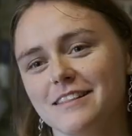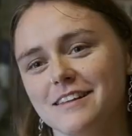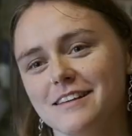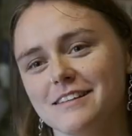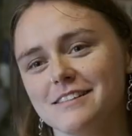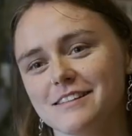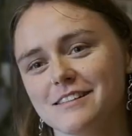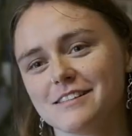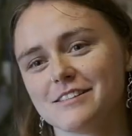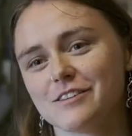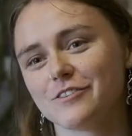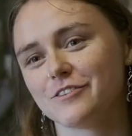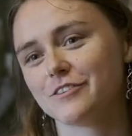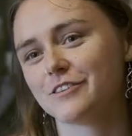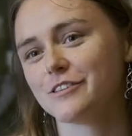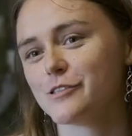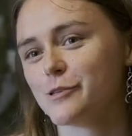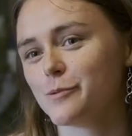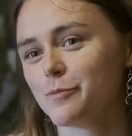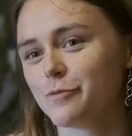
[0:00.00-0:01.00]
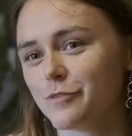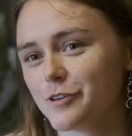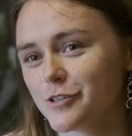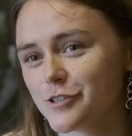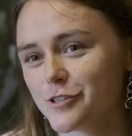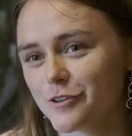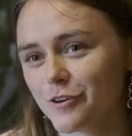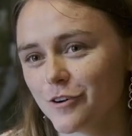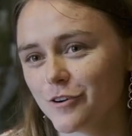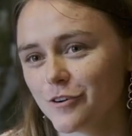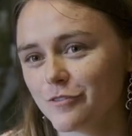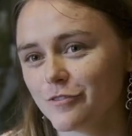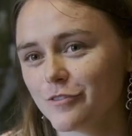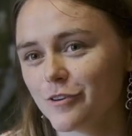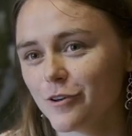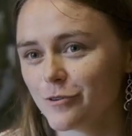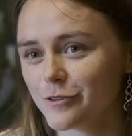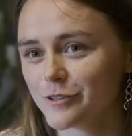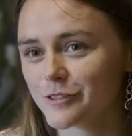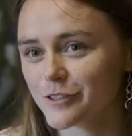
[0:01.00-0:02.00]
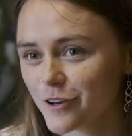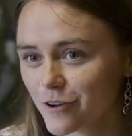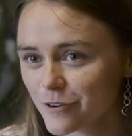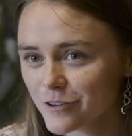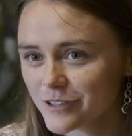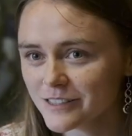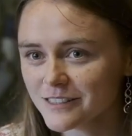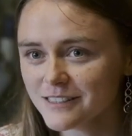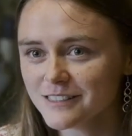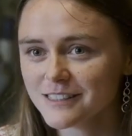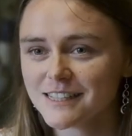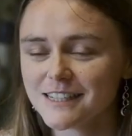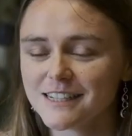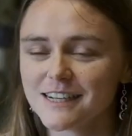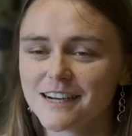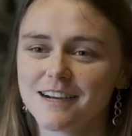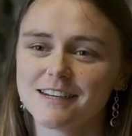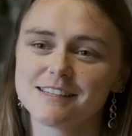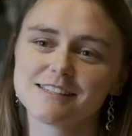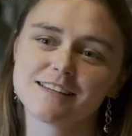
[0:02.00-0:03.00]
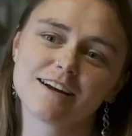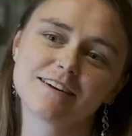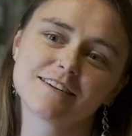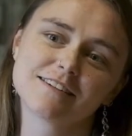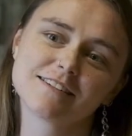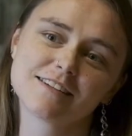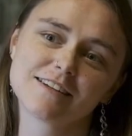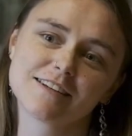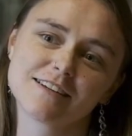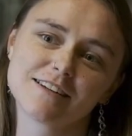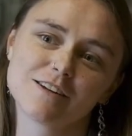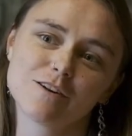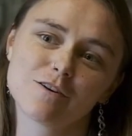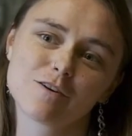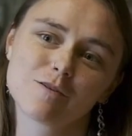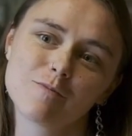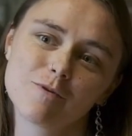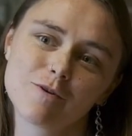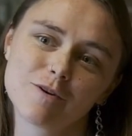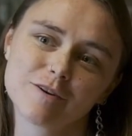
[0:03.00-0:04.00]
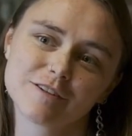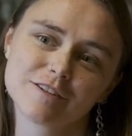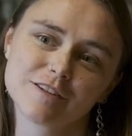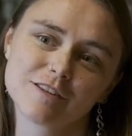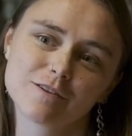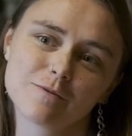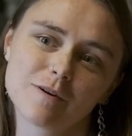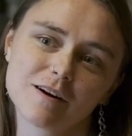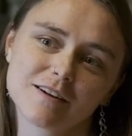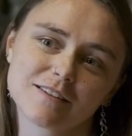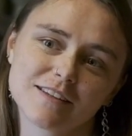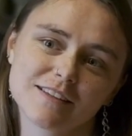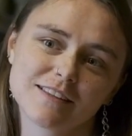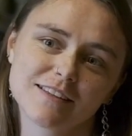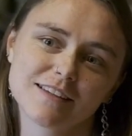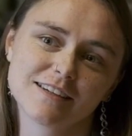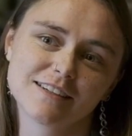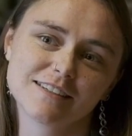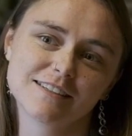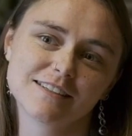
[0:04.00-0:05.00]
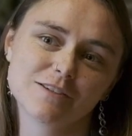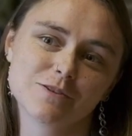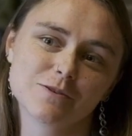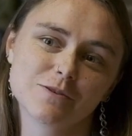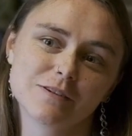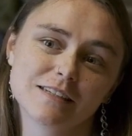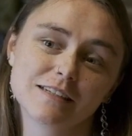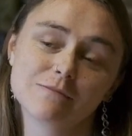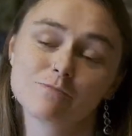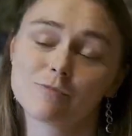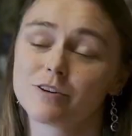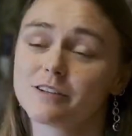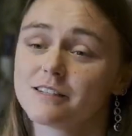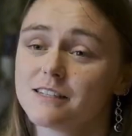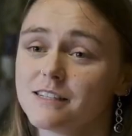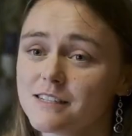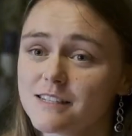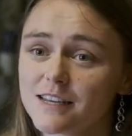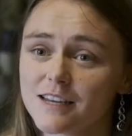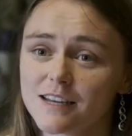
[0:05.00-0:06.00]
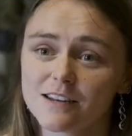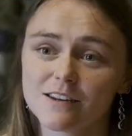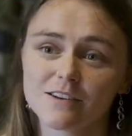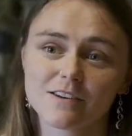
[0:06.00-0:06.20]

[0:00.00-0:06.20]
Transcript: thesis under the supervision of Local to Local. I started to look more into the work that they do in more detail,